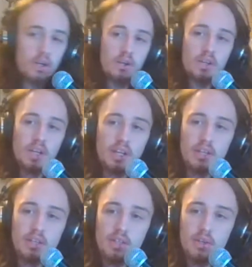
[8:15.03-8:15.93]
Okay,
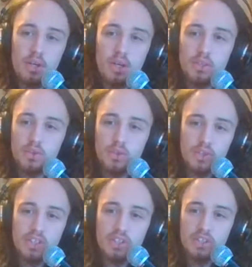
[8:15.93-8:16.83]
so
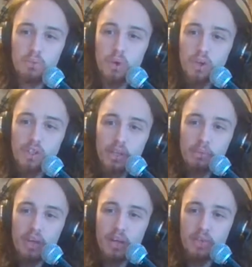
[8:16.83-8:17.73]
George is watching
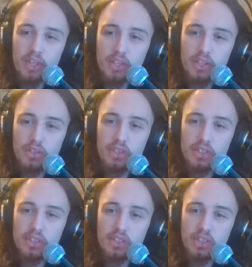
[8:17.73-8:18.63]
but having issues
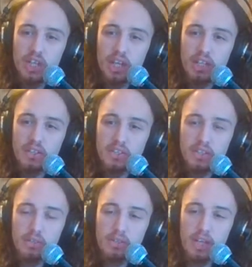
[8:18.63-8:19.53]
using the chat. Can you
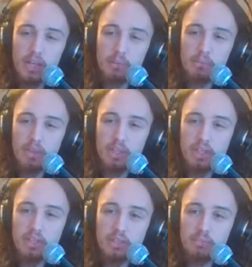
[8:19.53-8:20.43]
slow down a bit,
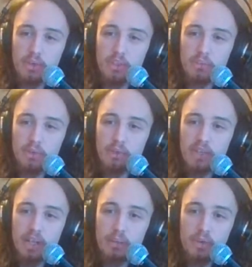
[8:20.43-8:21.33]
please, and possibly
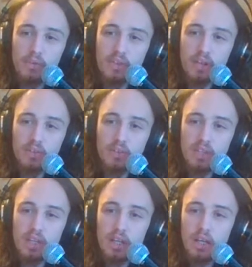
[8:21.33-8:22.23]
recap what you've
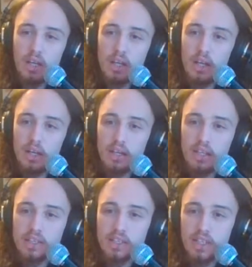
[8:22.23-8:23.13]
covered?
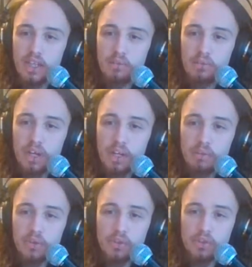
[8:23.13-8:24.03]
He is keen and ready,
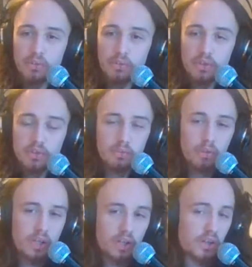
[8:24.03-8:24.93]
but not sure what is working.